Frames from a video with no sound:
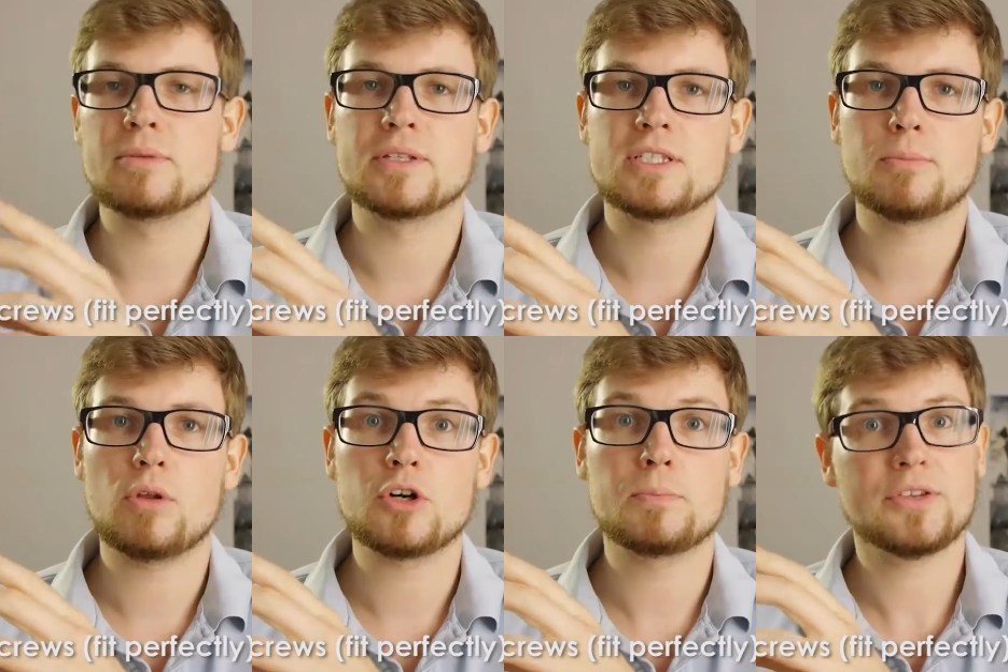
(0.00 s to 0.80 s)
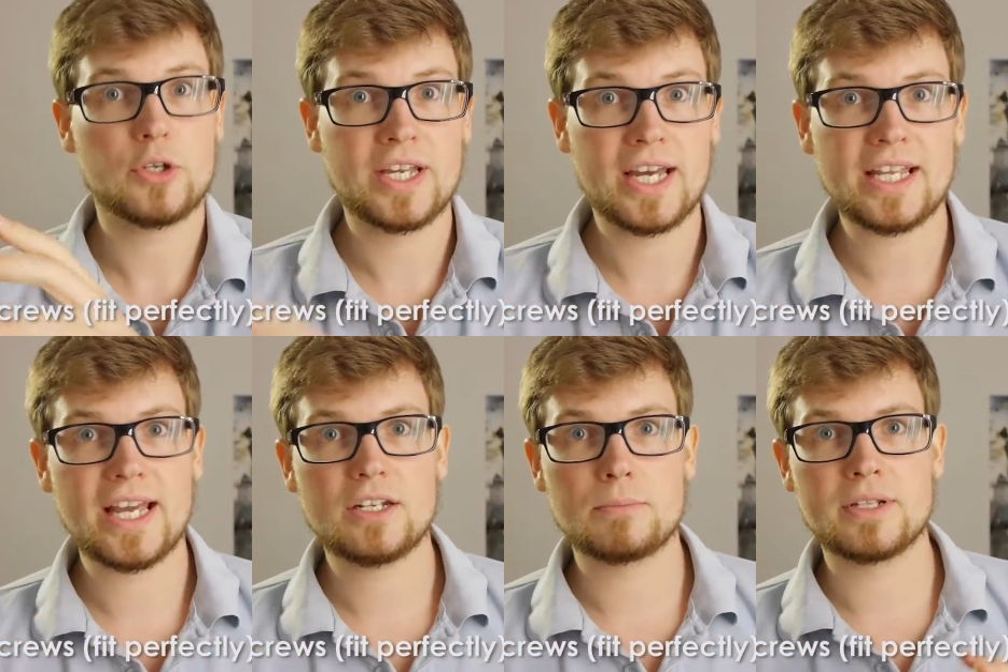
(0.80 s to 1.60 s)
a bit smaller, but you can
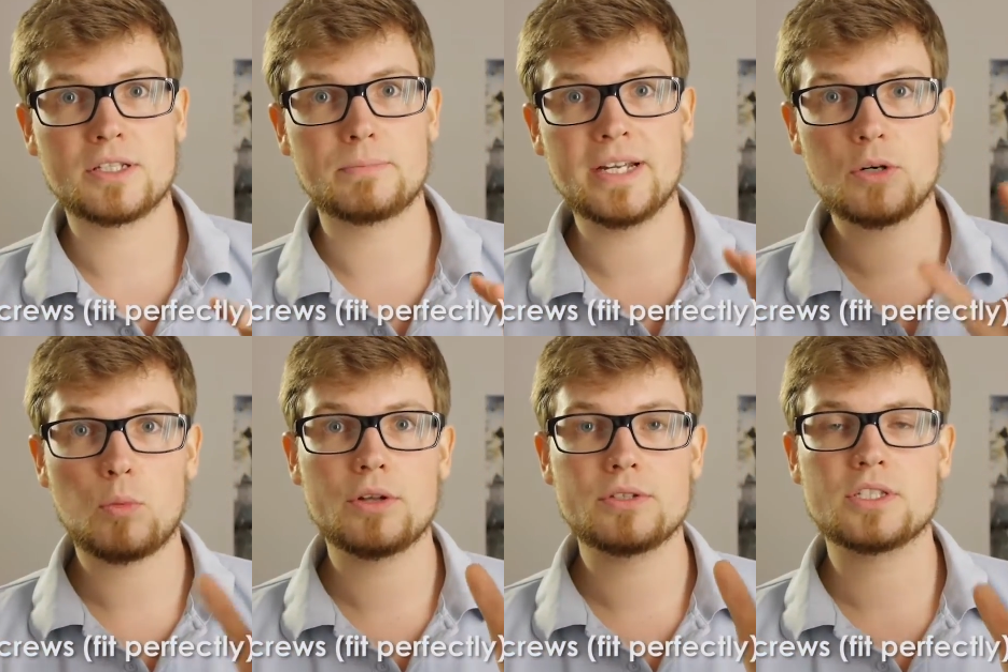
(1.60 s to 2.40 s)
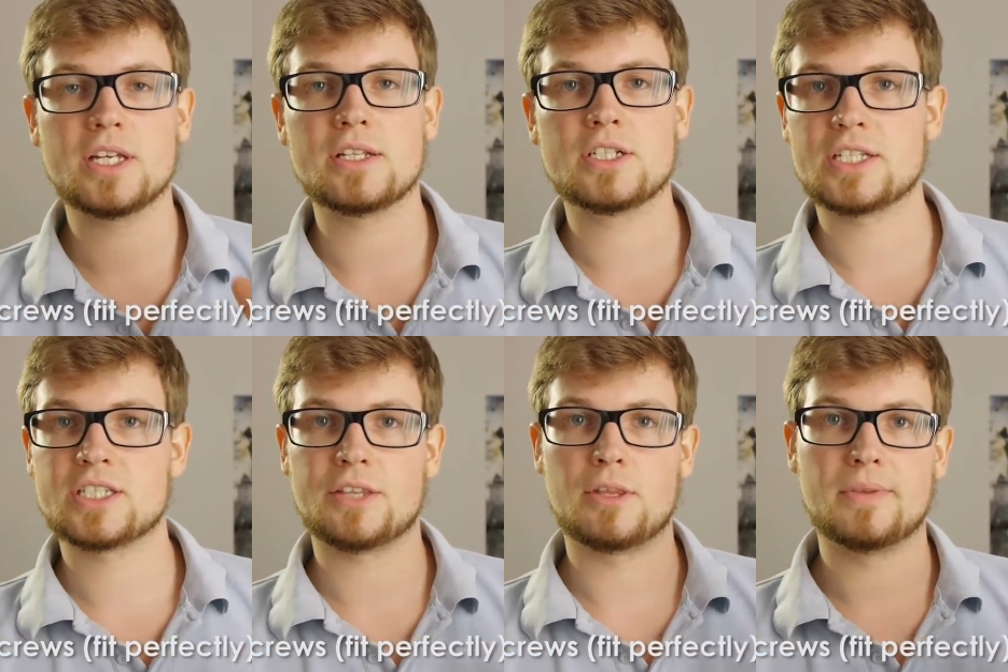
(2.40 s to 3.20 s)
get a bit bigger ones and
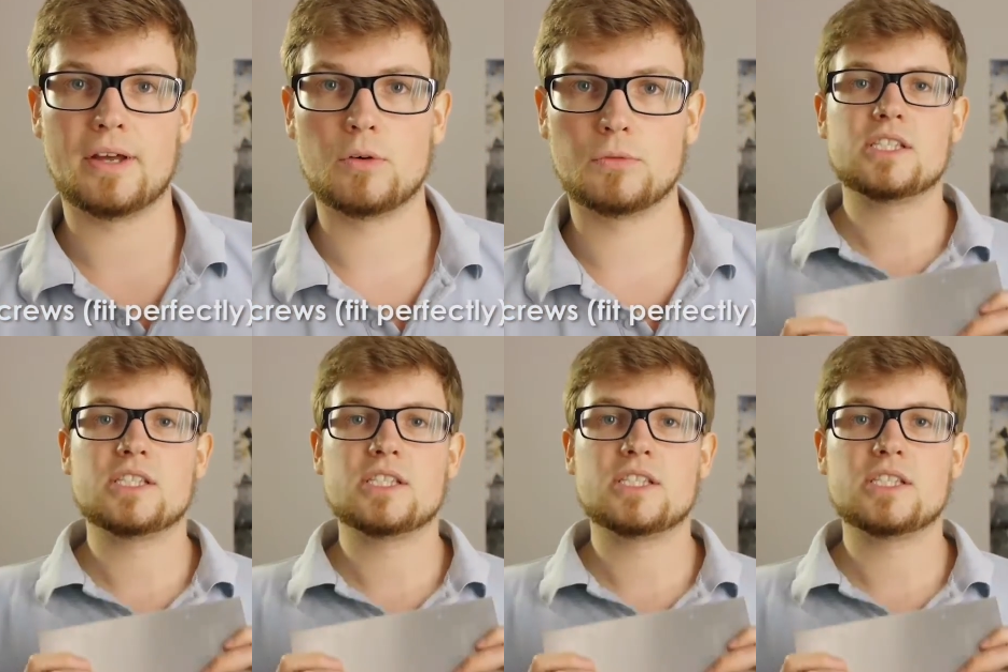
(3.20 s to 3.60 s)
just cut them down.